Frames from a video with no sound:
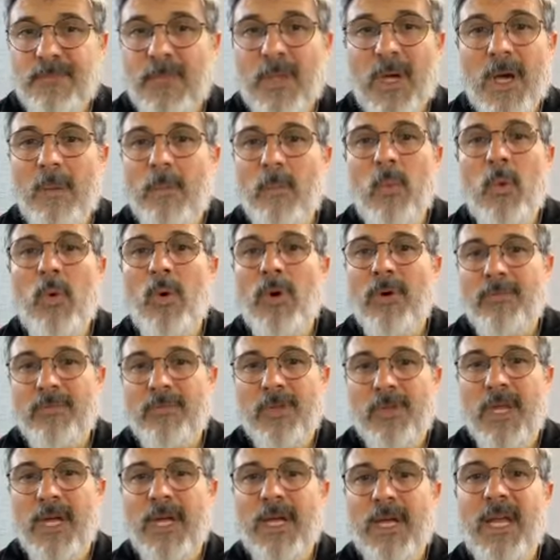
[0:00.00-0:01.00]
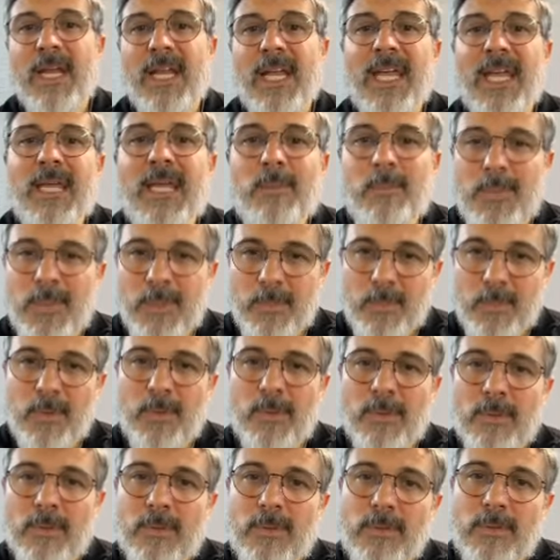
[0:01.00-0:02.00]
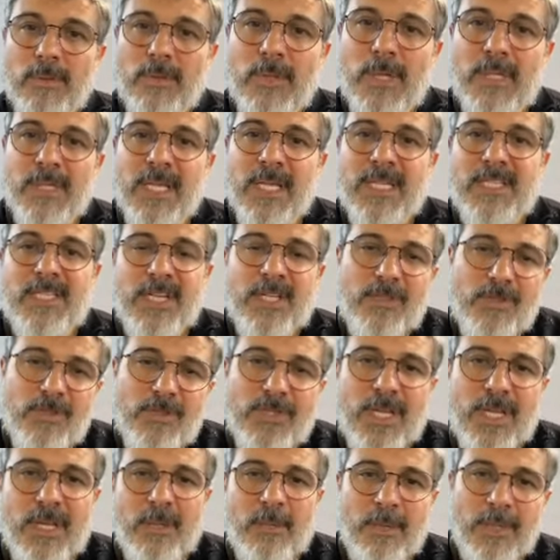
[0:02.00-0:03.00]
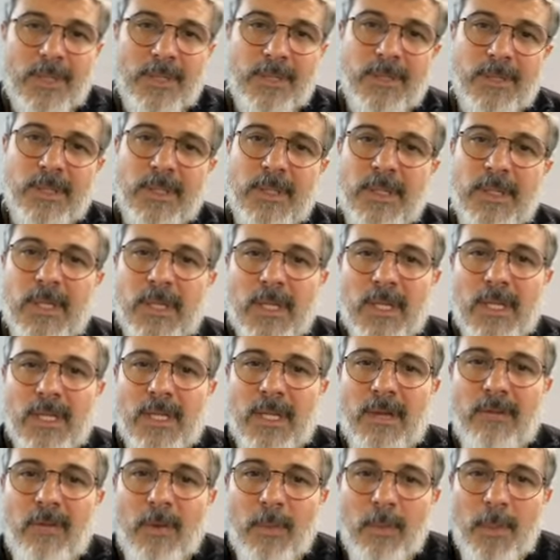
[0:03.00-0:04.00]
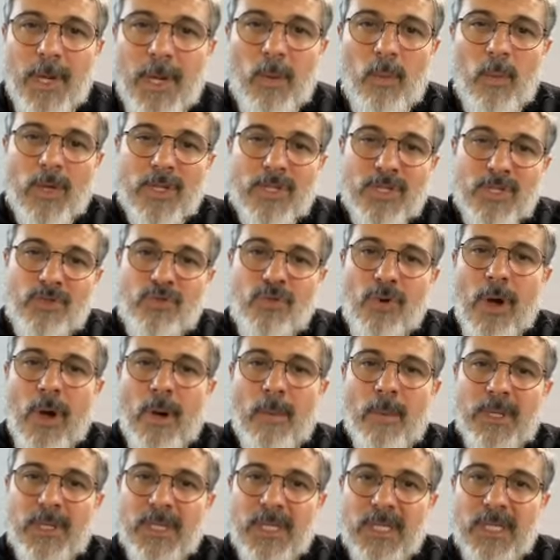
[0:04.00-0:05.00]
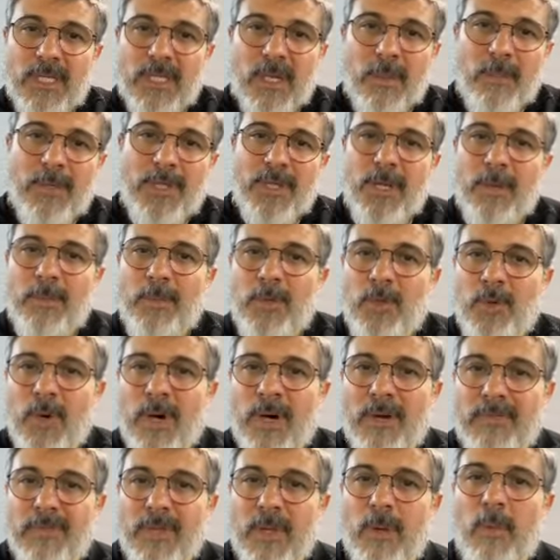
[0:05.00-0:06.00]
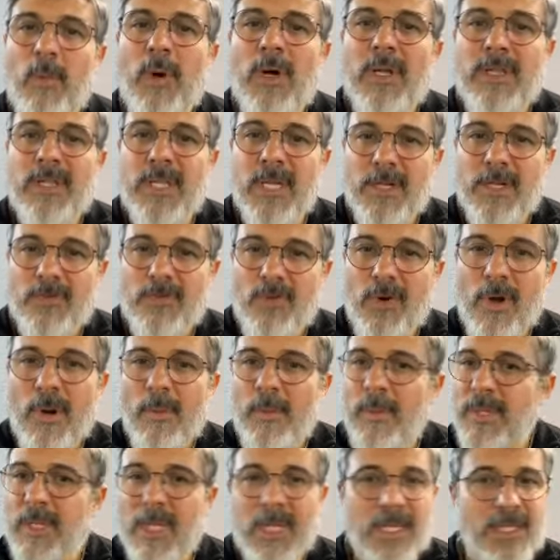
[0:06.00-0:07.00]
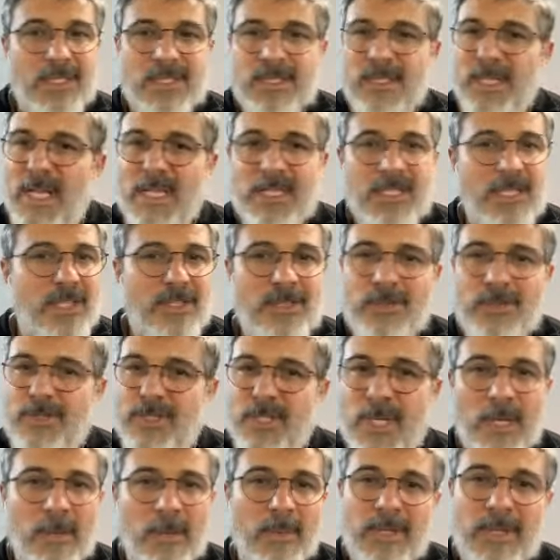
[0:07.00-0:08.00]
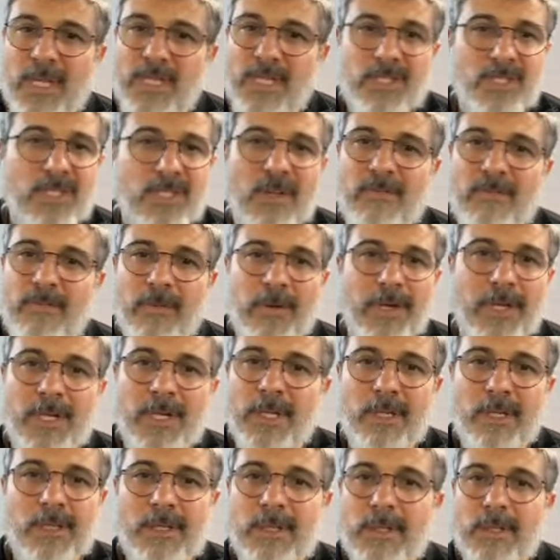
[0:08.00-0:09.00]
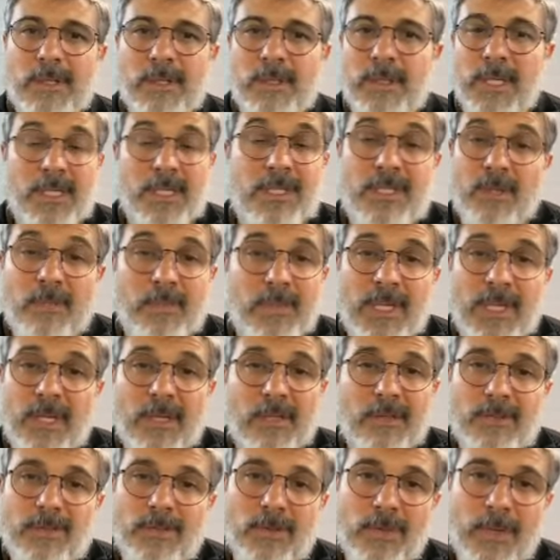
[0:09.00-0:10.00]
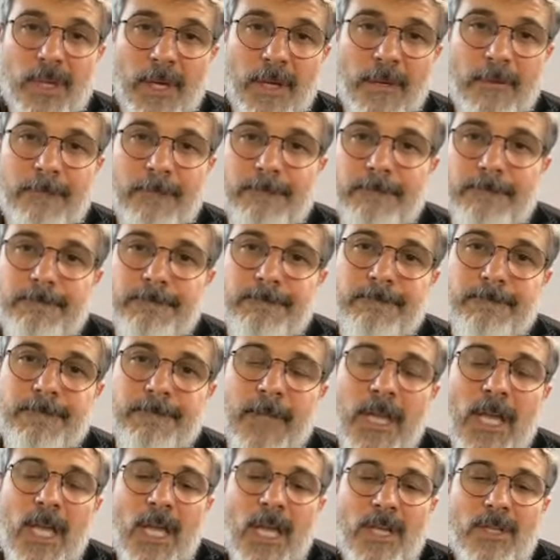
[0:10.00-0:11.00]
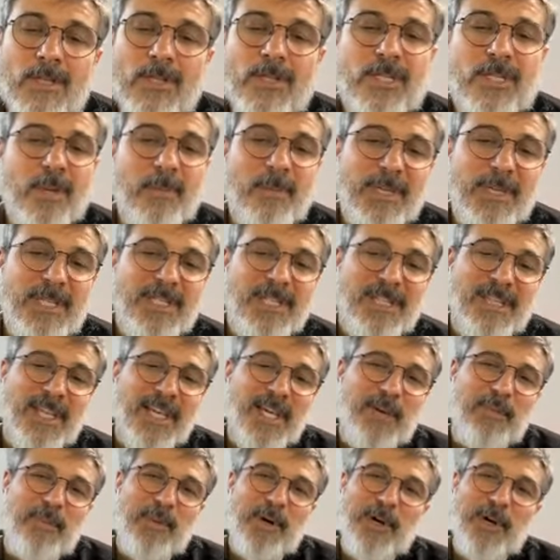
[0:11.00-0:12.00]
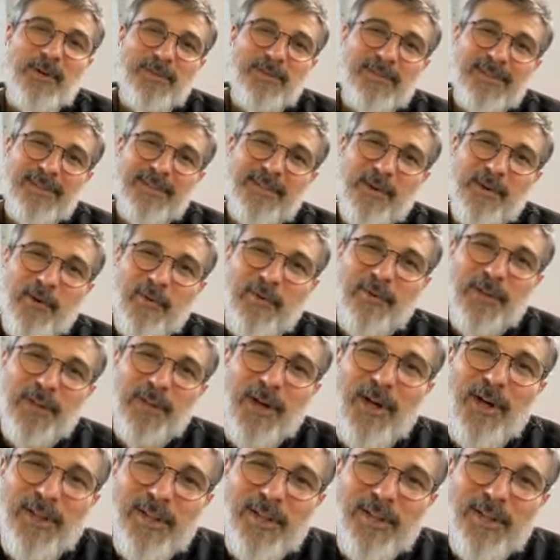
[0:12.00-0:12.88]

Not more for that, not hate people. No, that's entertainment. Everybody wants drama like WWF. They want that drama. That's entertainment. That's not fighting. That's something else, okay? So something to think about over the